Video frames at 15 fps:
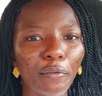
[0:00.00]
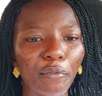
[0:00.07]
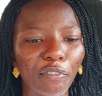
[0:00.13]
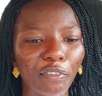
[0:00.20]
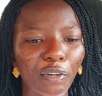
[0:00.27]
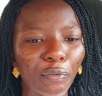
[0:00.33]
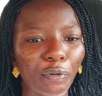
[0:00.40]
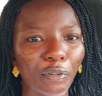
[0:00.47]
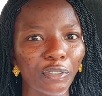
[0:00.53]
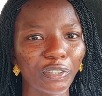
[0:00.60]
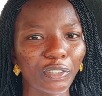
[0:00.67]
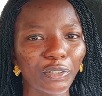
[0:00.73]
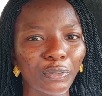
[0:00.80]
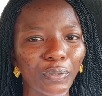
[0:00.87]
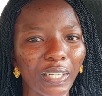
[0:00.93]
Before we
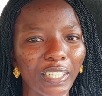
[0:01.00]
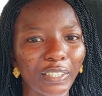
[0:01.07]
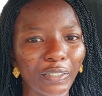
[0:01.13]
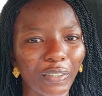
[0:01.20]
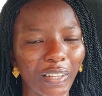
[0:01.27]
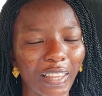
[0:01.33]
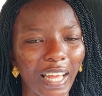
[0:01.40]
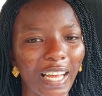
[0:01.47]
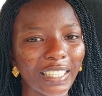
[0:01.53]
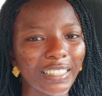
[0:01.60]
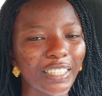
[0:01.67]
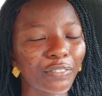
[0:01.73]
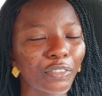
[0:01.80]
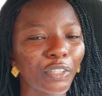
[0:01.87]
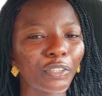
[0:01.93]
continue dwelling on that,
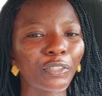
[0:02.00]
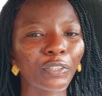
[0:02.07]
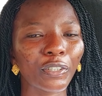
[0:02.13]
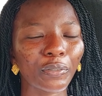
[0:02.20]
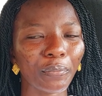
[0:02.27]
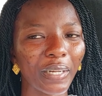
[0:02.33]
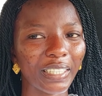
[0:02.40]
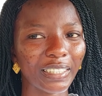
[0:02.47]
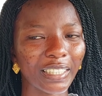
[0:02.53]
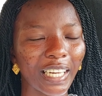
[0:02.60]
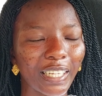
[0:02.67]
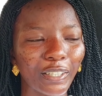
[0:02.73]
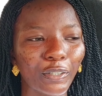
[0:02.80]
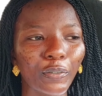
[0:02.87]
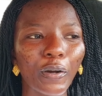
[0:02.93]
if you're new on my
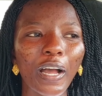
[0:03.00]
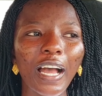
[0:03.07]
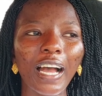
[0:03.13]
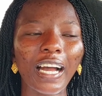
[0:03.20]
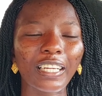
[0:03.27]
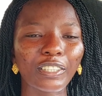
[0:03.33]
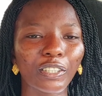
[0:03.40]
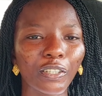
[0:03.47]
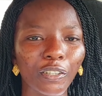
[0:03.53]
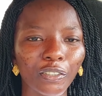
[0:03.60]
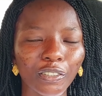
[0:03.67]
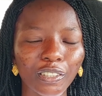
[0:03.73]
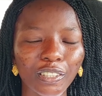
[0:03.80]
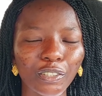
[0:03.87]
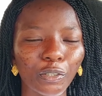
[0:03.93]
channel and you're
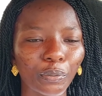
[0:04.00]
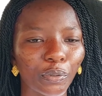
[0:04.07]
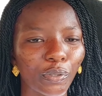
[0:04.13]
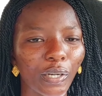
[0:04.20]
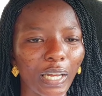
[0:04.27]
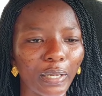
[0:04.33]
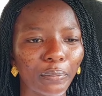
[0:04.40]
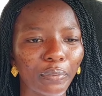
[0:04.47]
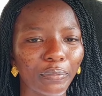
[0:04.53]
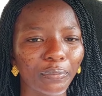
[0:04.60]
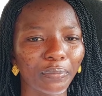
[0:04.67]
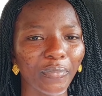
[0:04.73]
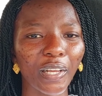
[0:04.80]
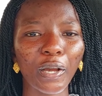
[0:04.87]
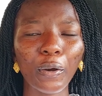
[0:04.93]
not subscribed,
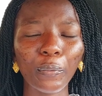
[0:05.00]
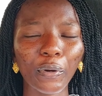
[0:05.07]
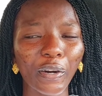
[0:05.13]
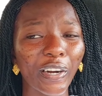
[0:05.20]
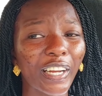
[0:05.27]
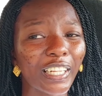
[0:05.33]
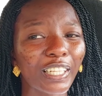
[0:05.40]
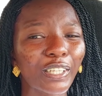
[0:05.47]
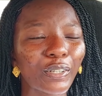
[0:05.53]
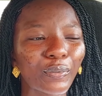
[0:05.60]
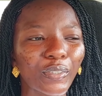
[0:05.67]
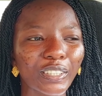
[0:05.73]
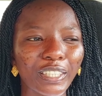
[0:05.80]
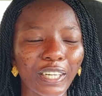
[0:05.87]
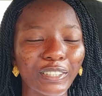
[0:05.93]
we're currently on
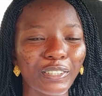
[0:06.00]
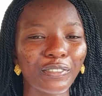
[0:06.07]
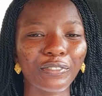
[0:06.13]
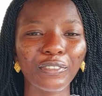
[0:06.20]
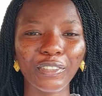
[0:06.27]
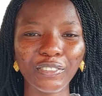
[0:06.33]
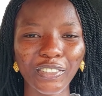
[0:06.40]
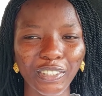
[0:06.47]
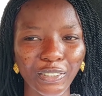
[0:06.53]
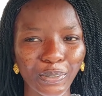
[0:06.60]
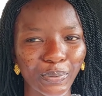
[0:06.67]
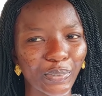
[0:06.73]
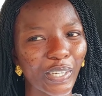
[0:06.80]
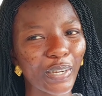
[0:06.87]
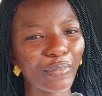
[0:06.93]
1,400
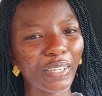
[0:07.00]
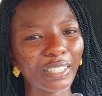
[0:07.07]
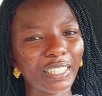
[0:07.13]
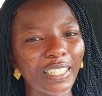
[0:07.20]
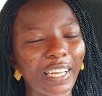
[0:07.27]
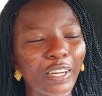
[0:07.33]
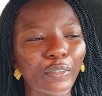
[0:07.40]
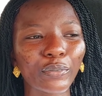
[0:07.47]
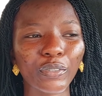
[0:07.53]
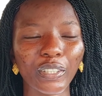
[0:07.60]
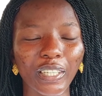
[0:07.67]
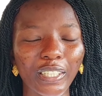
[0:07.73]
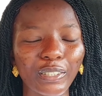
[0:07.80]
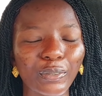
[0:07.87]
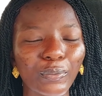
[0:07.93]
subscribers, and I hope to
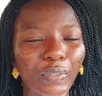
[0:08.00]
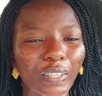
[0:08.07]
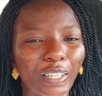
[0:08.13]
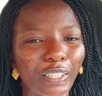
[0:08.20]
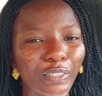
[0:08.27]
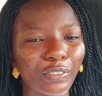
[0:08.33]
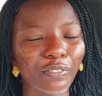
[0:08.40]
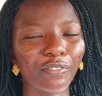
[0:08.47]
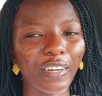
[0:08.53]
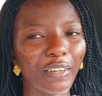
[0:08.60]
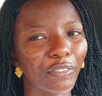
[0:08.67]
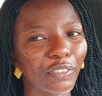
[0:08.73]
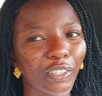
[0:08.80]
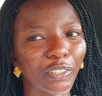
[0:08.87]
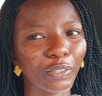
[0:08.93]
get to
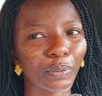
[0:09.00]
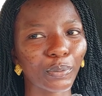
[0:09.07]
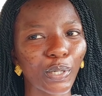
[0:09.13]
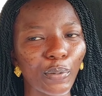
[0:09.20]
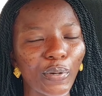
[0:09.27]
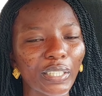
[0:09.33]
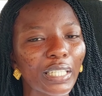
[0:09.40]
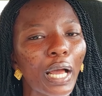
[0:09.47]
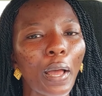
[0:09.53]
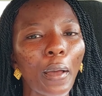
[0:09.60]
1,500 subscribers